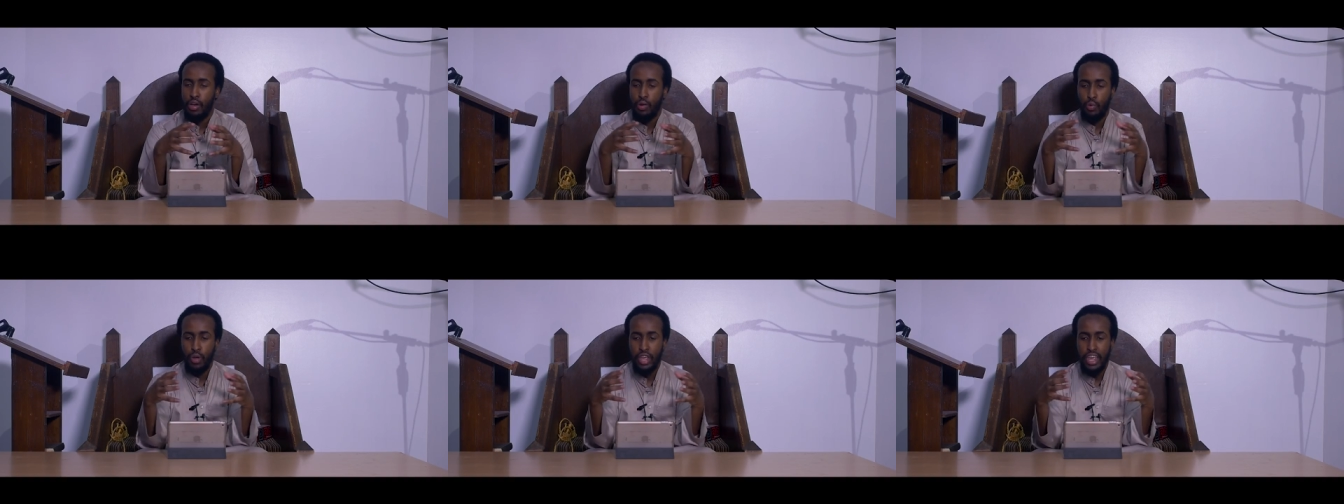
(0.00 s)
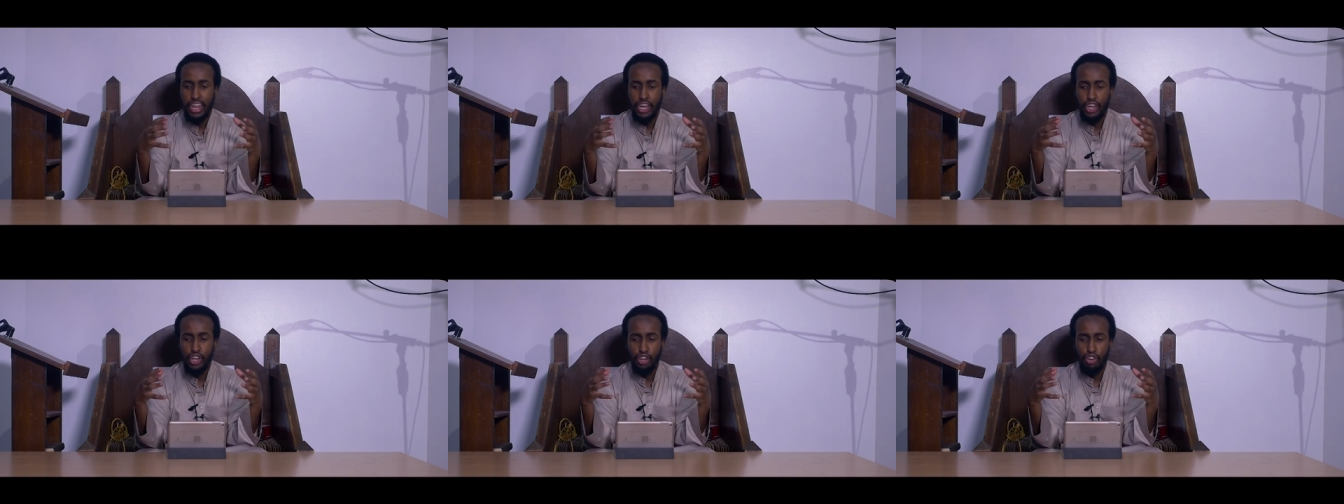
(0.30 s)

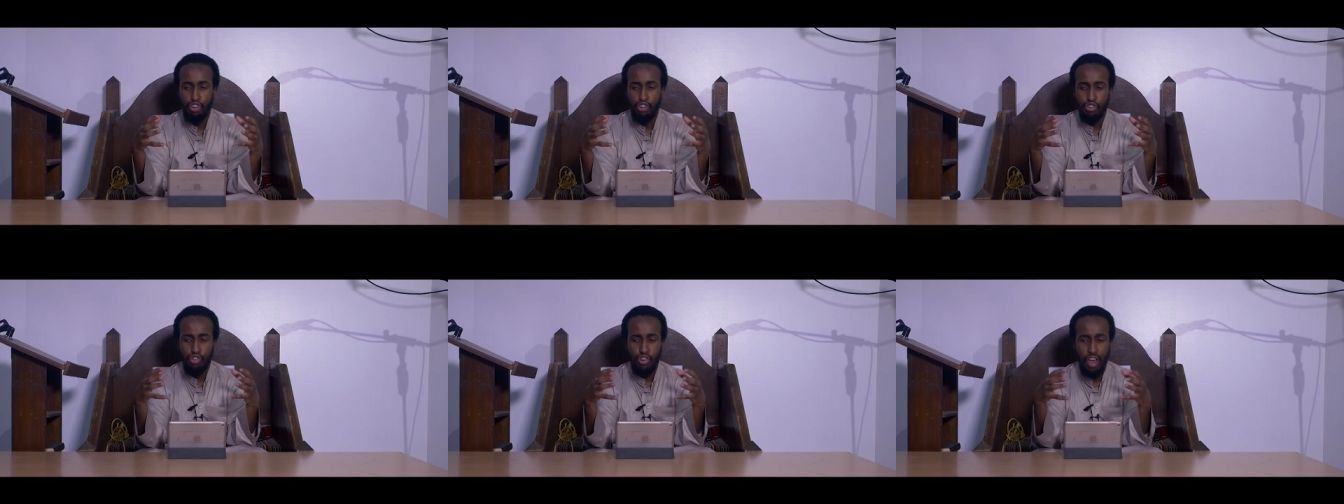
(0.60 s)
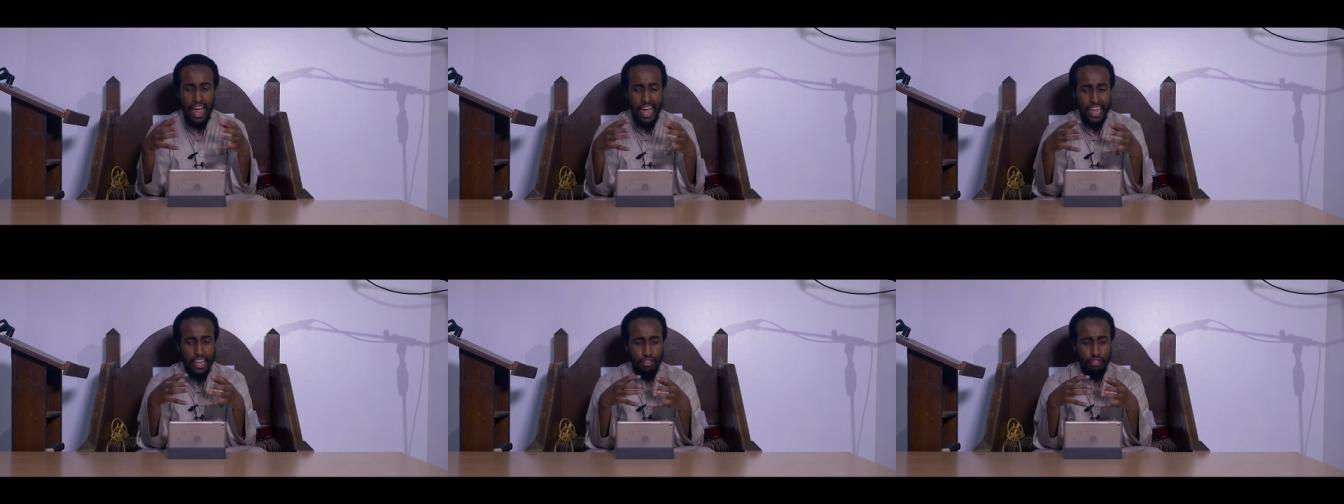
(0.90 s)
We should
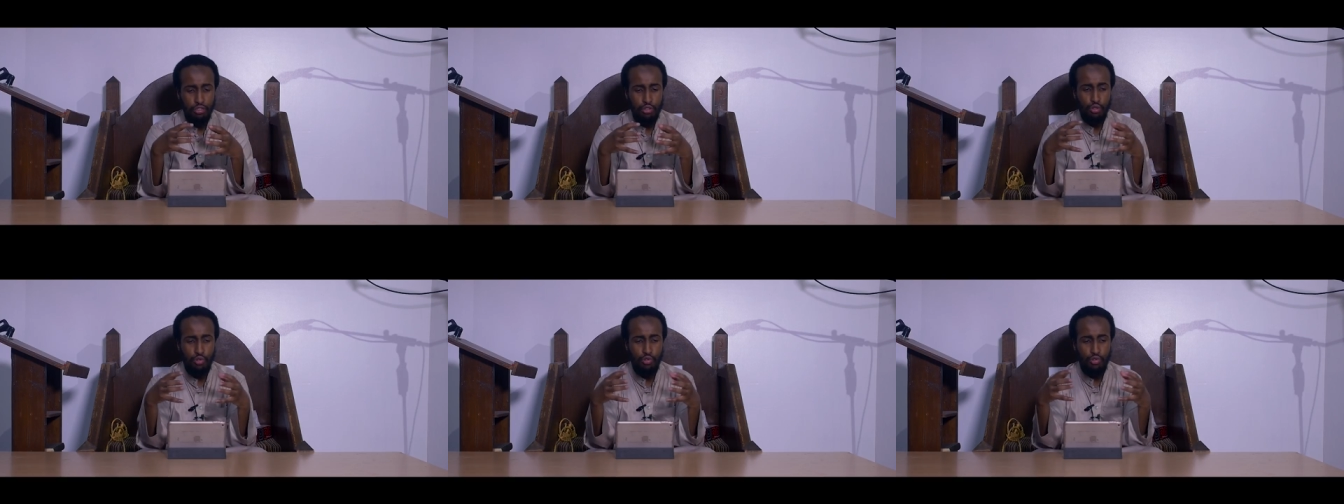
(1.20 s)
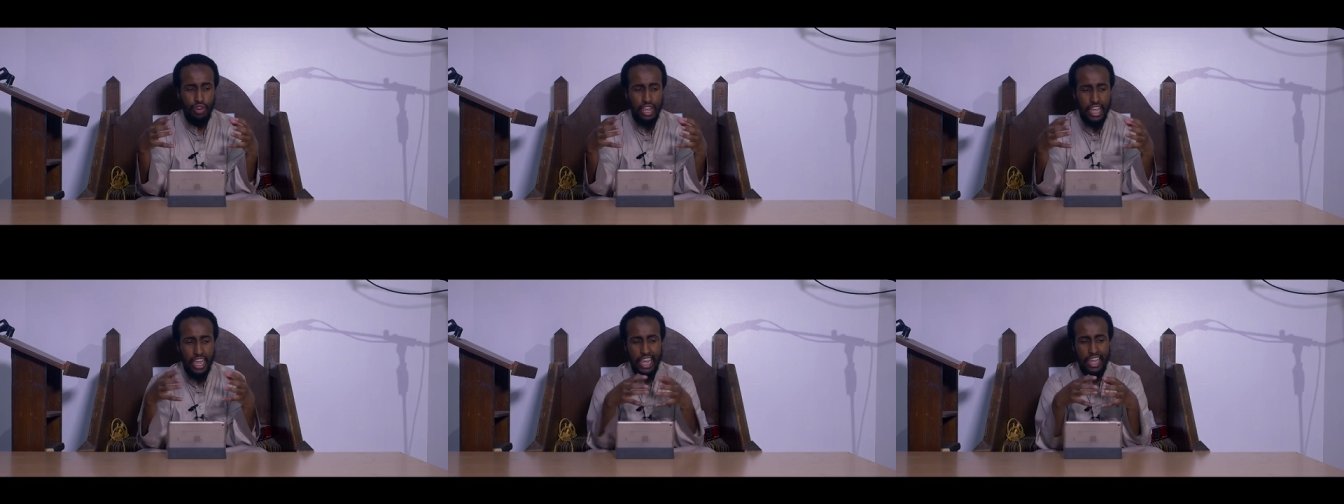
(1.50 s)
try
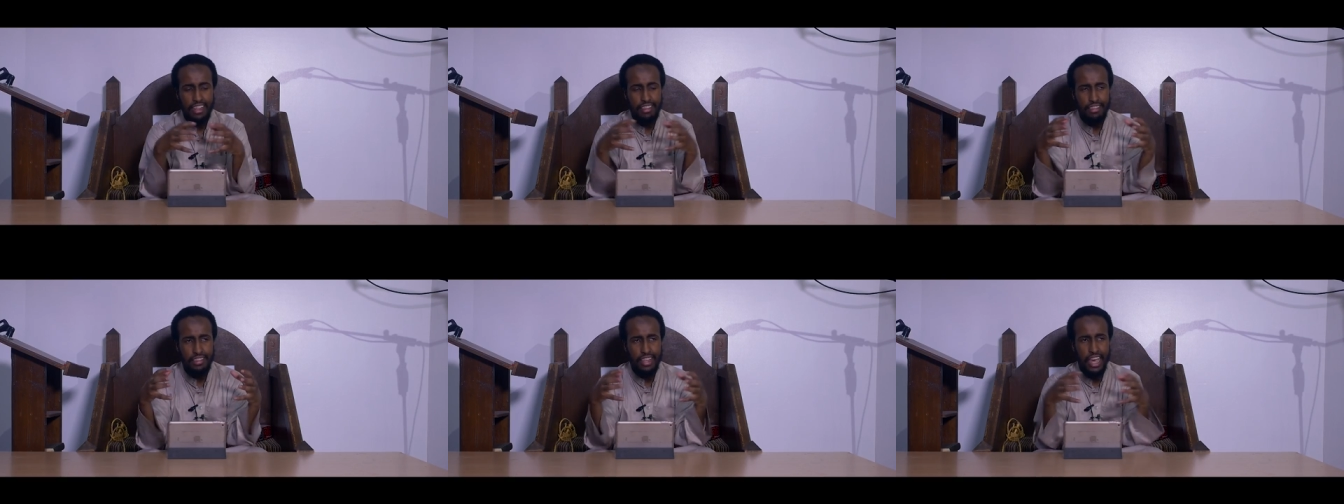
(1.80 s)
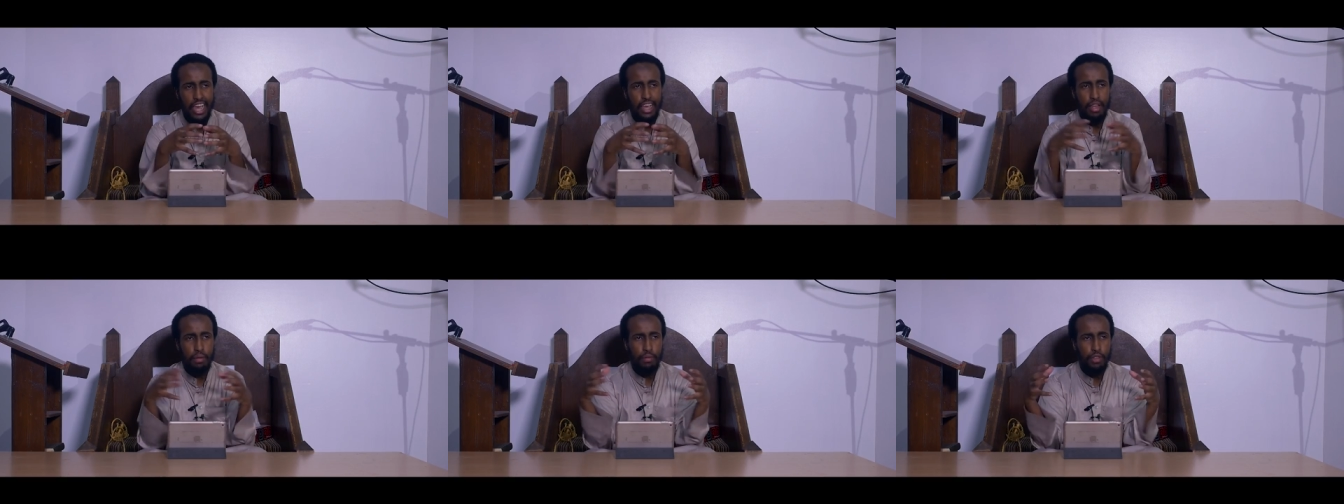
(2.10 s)
to
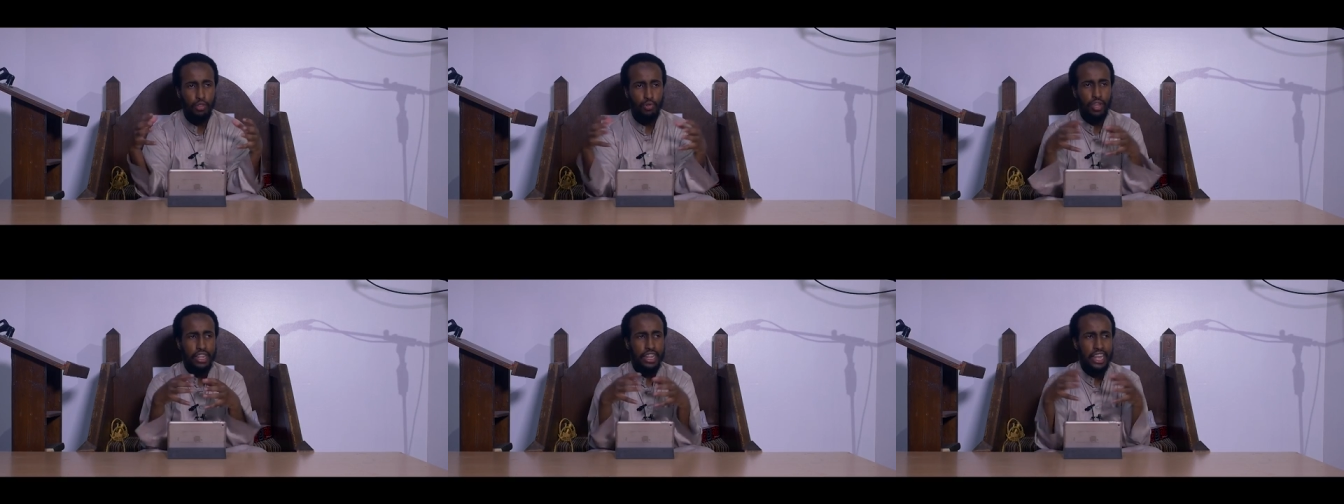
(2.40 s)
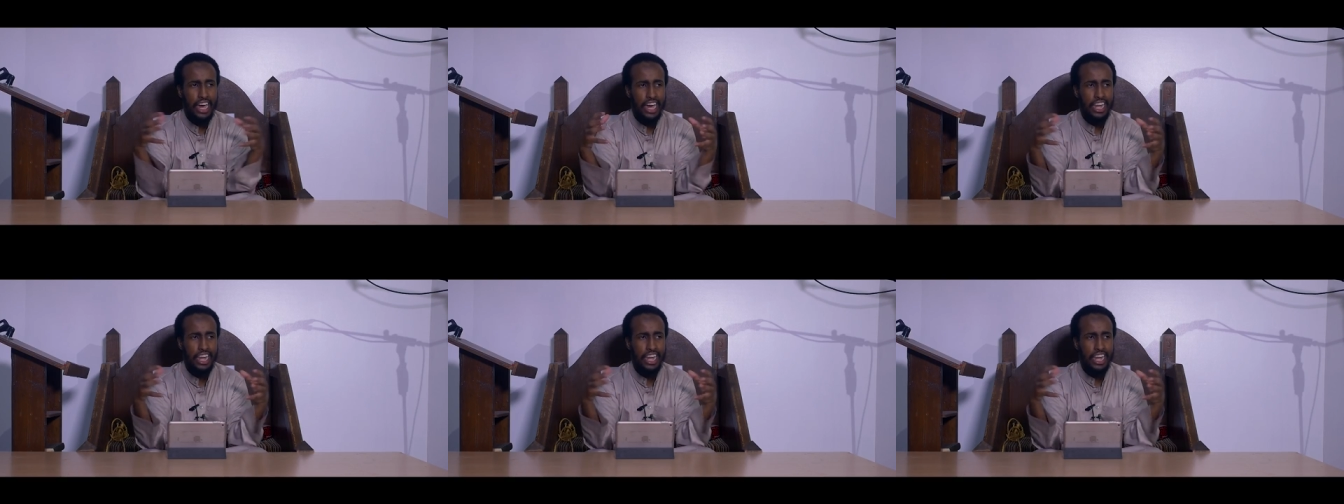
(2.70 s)
reconcile between the